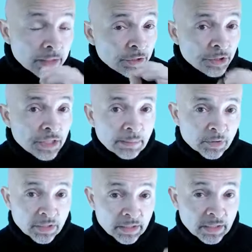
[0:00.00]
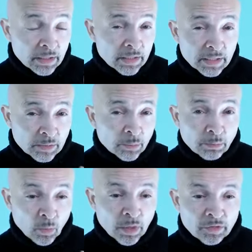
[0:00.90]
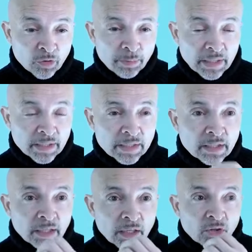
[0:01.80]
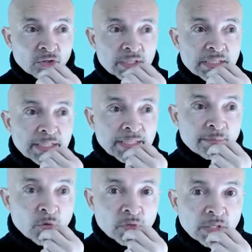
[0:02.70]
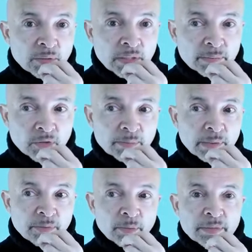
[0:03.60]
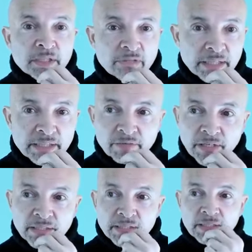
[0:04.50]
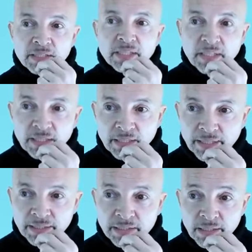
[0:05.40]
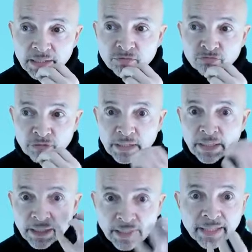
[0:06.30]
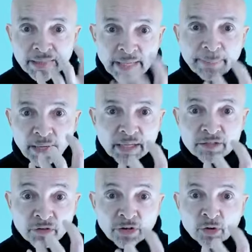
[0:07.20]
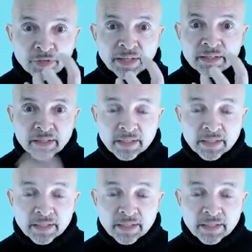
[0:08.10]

So she comes on and does a wonderful piece on a Sunday morning when I'm doing my property related events. And she's really in that place, very authentic.